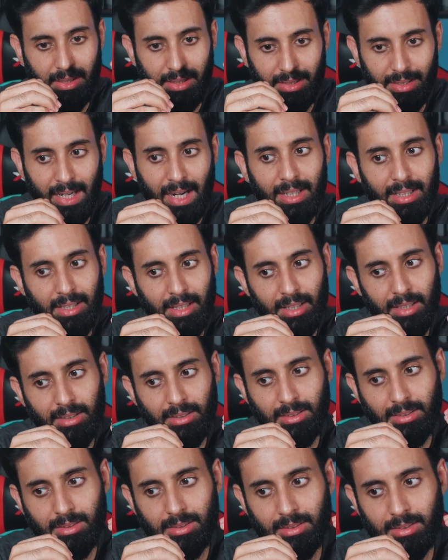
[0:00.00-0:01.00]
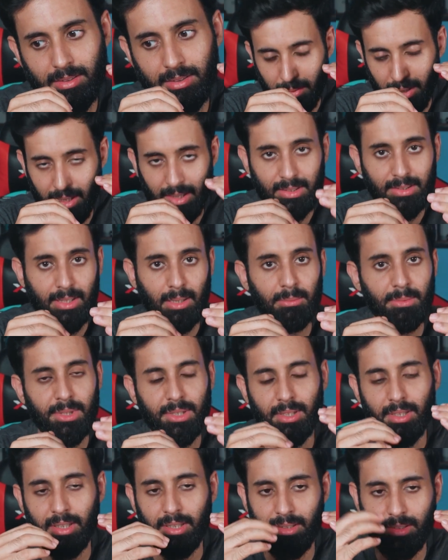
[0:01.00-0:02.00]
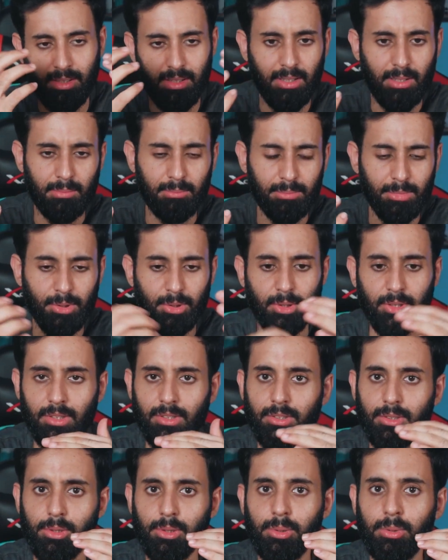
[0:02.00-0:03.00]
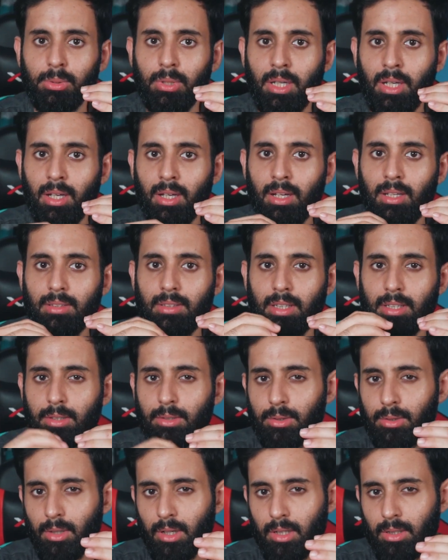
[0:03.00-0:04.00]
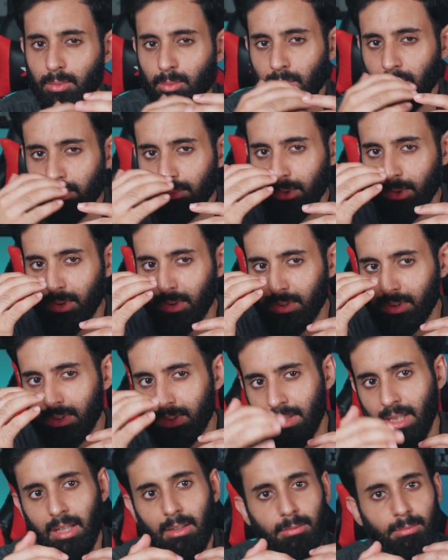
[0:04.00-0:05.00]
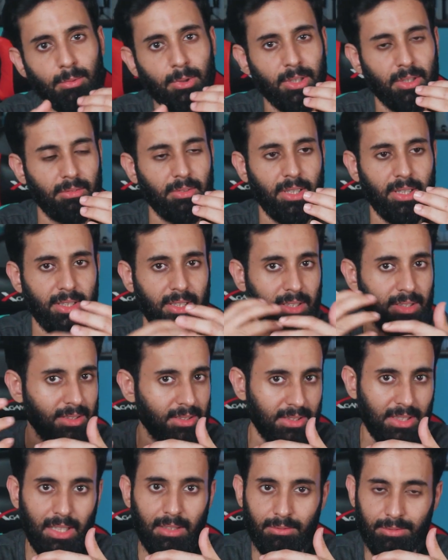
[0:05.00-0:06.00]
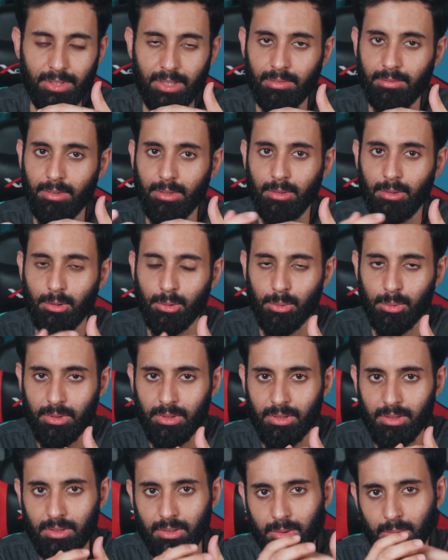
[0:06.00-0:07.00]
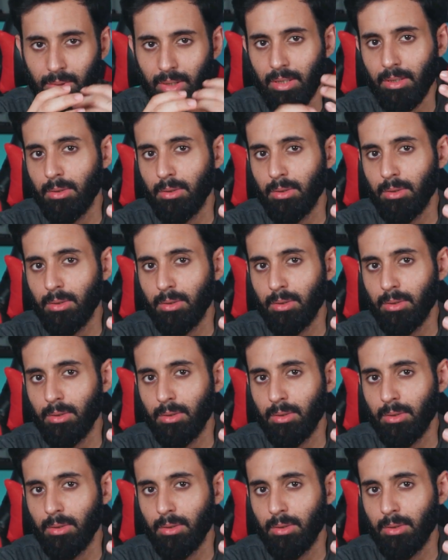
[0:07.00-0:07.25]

In that case, my assumption is, and I'm sure it's true, that you're not one of those self-motivated, self-driven students, okay?